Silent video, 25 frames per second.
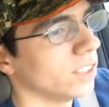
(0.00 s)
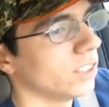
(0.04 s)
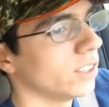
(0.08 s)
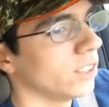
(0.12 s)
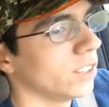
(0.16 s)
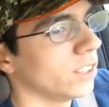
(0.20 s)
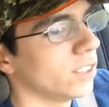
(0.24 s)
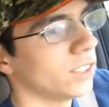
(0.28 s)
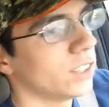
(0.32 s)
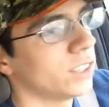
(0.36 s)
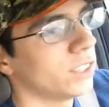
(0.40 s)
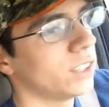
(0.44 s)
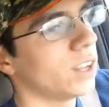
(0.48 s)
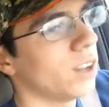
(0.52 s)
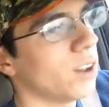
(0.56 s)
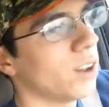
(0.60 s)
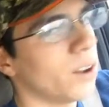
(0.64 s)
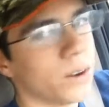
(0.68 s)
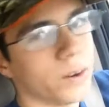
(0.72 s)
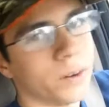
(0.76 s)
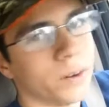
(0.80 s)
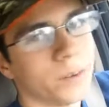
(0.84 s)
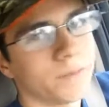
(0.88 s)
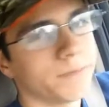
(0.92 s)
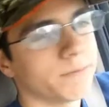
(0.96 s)
So
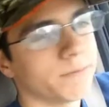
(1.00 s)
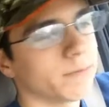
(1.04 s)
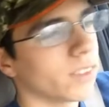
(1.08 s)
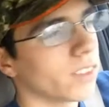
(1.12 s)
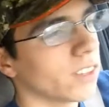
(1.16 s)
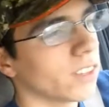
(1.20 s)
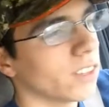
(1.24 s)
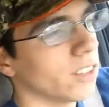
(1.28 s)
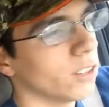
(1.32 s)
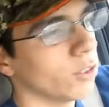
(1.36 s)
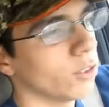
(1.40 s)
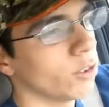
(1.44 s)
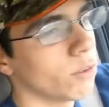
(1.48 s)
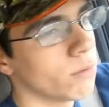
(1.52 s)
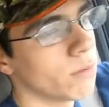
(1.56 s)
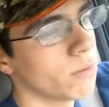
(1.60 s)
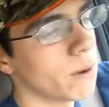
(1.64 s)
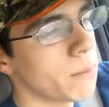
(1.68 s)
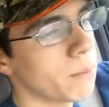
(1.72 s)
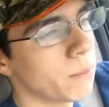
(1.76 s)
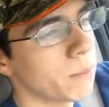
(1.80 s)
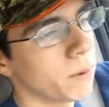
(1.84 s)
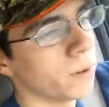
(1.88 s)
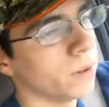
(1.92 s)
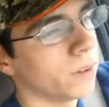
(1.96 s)

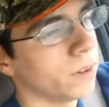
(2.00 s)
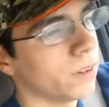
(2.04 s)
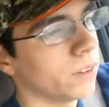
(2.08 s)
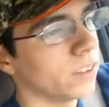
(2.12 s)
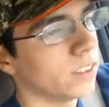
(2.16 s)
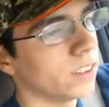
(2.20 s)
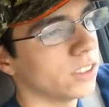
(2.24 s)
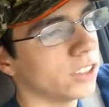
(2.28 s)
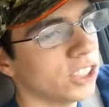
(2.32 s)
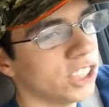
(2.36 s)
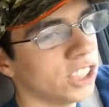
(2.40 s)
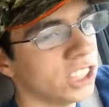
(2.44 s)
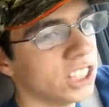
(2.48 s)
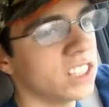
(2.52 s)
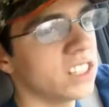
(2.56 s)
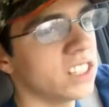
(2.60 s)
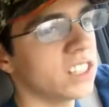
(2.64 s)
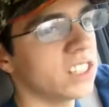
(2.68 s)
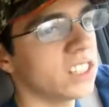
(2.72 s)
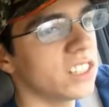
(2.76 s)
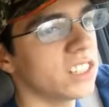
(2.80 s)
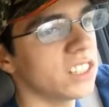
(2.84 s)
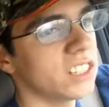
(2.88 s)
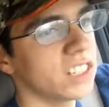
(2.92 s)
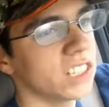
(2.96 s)
remember,
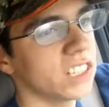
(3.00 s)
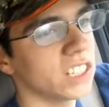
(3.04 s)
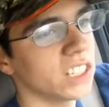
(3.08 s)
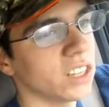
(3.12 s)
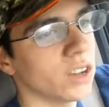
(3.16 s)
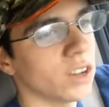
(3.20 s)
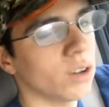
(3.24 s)
Jesus is the